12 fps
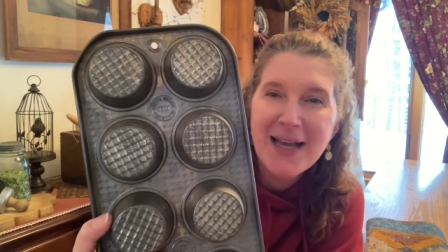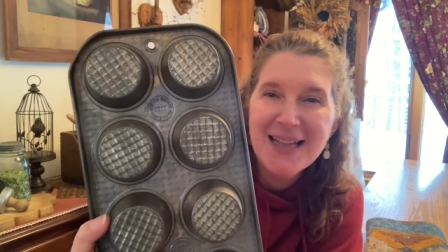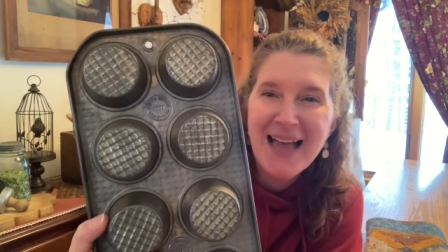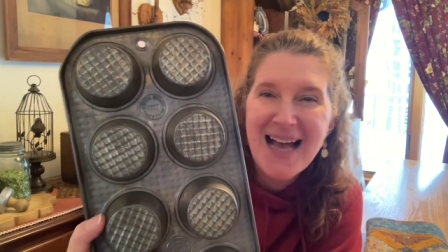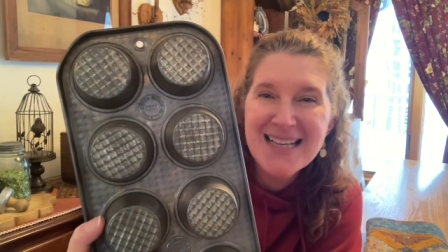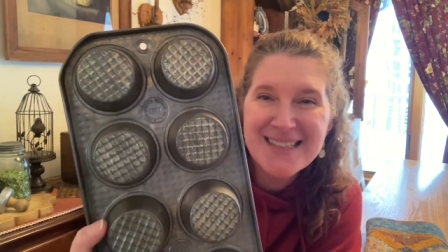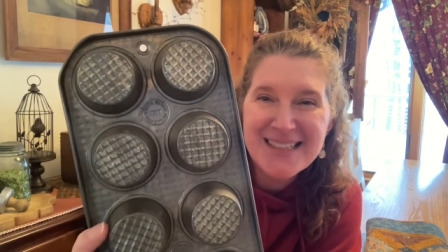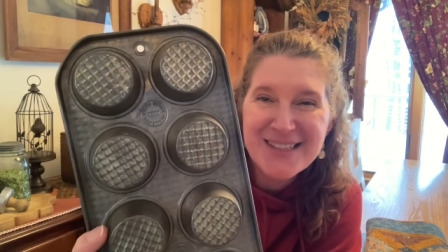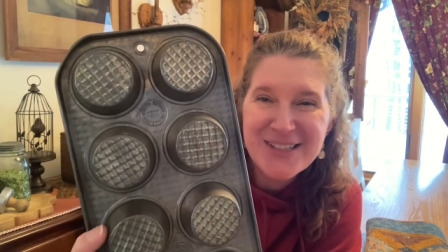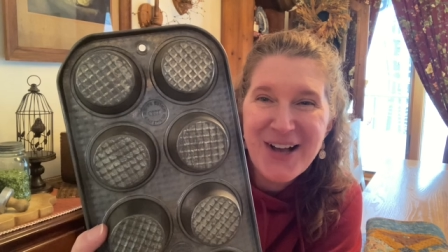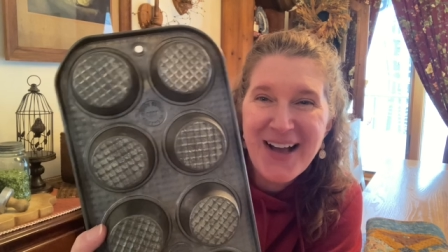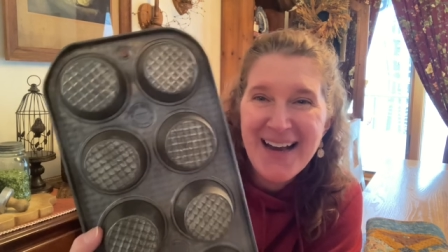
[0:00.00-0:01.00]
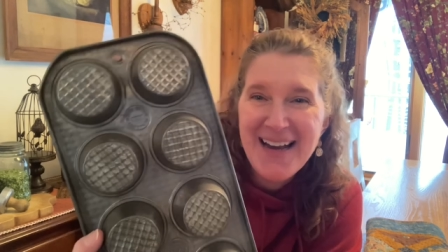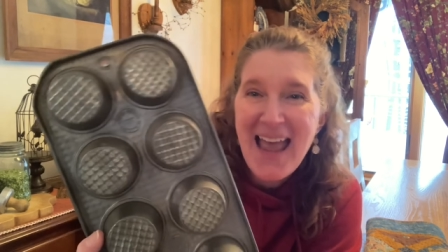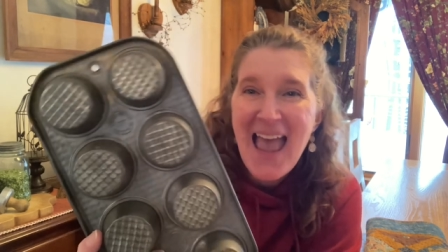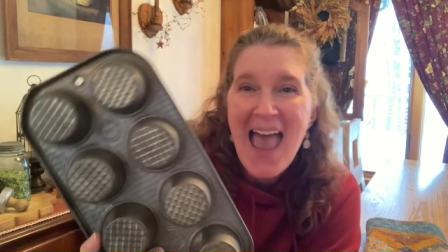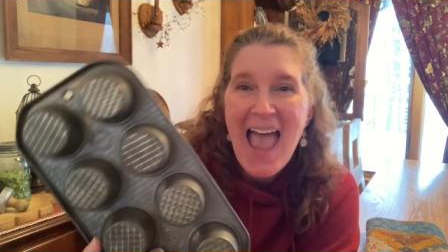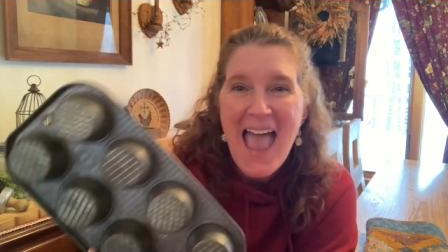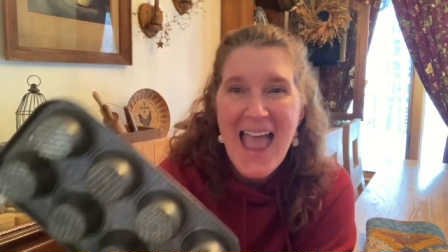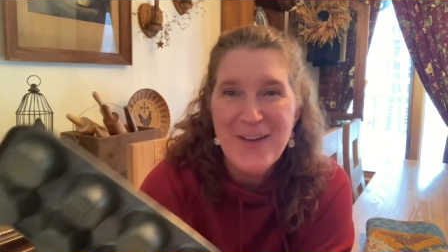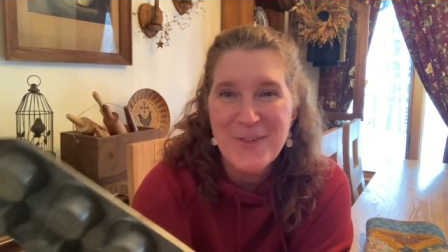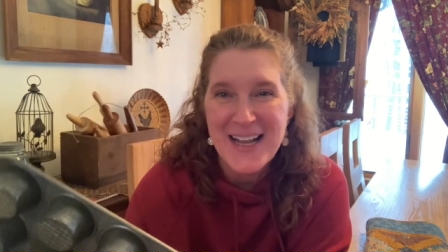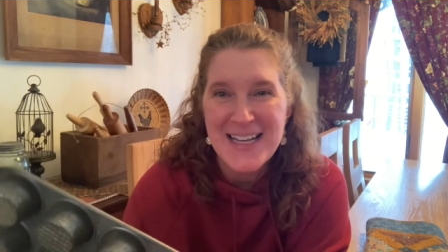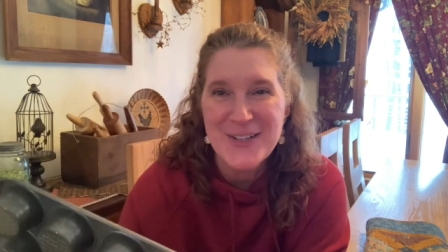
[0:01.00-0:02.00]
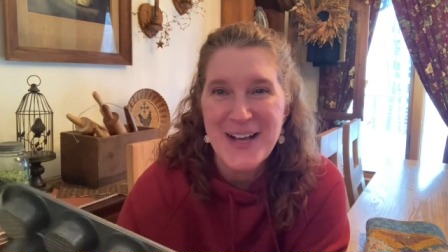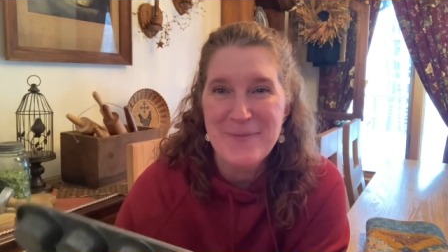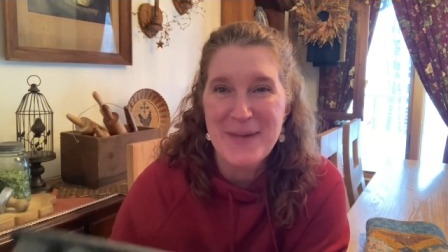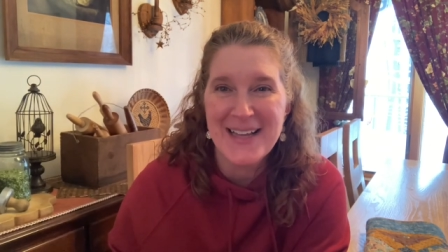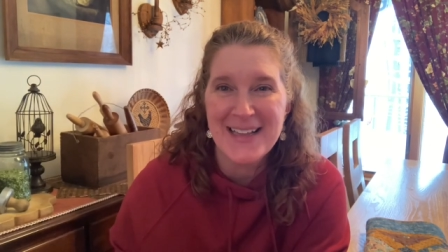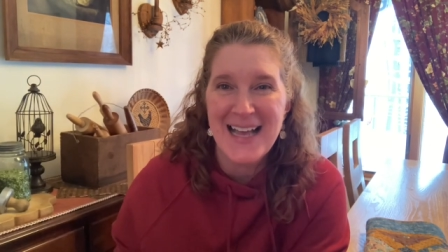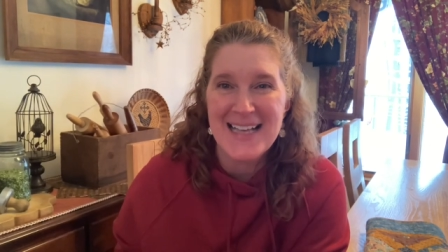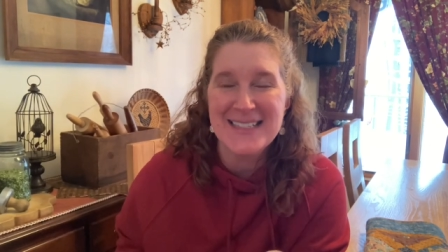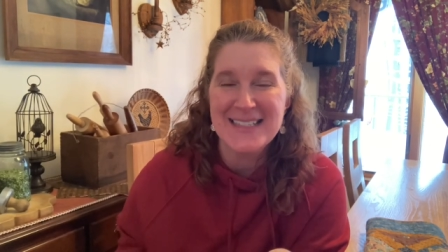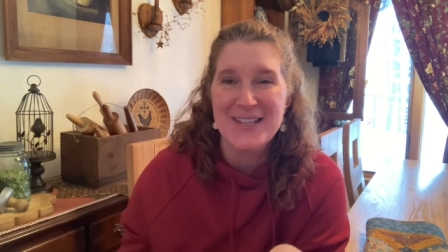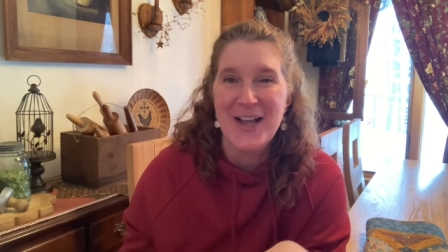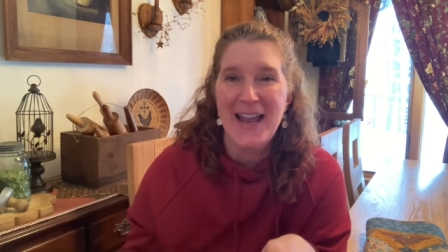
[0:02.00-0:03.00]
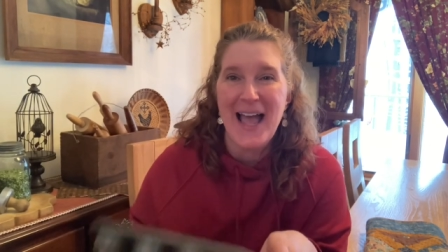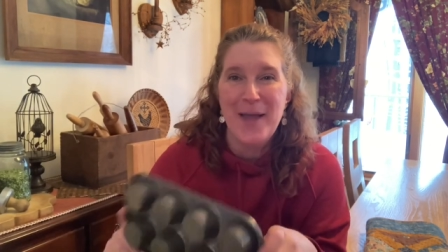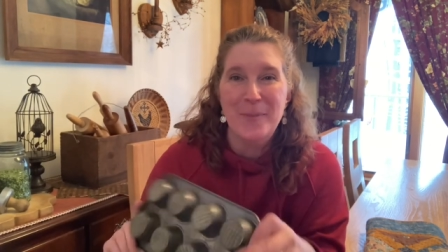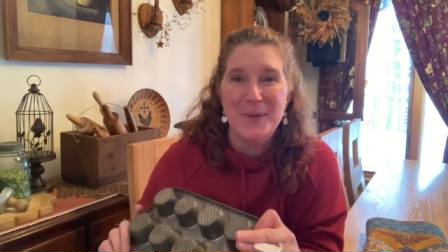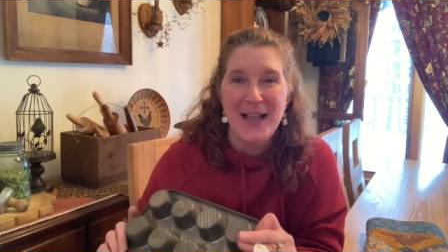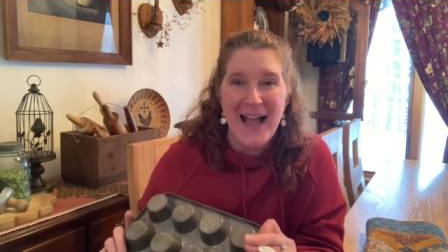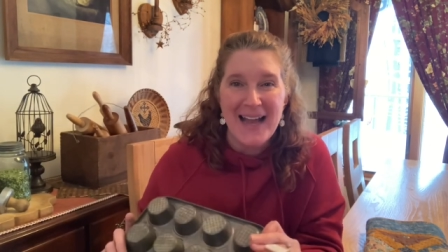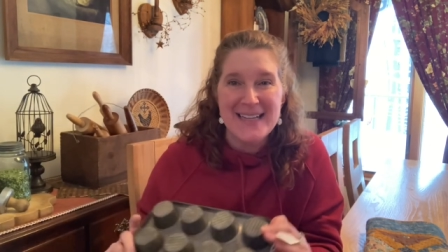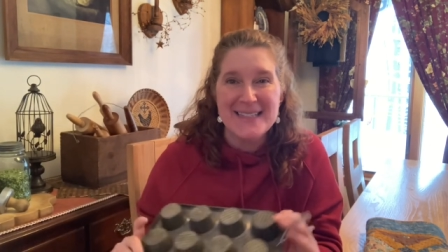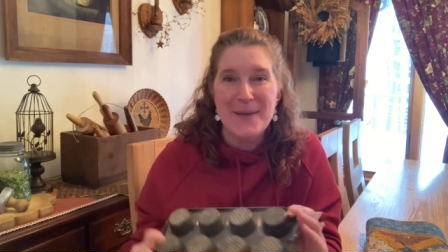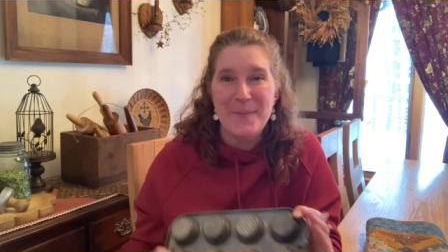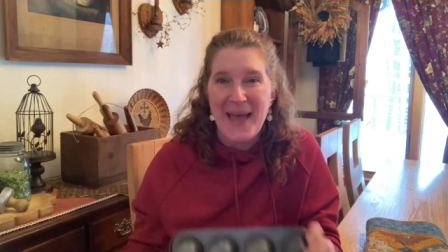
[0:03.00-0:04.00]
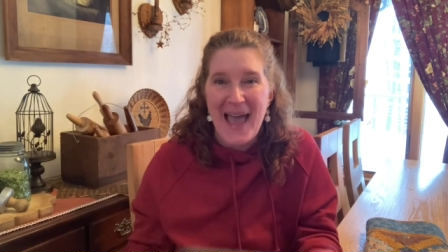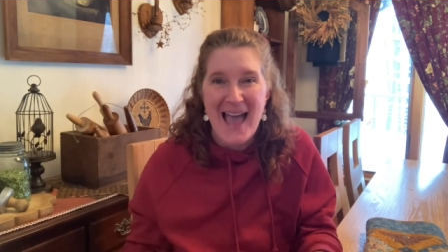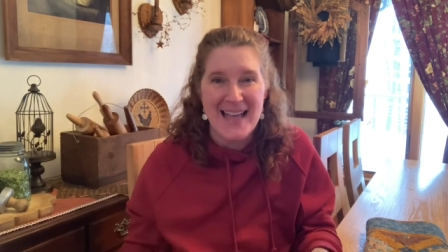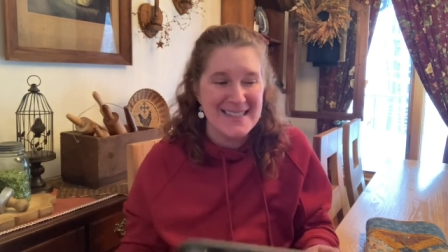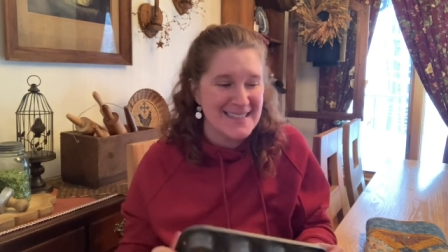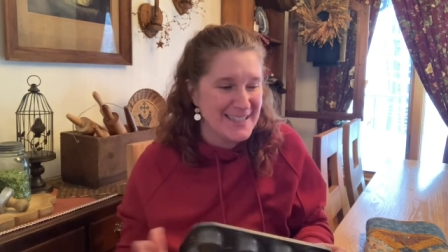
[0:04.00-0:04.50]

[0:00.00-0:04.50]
glasses on. And when I don't have my glasses on, I'm blind as a bat.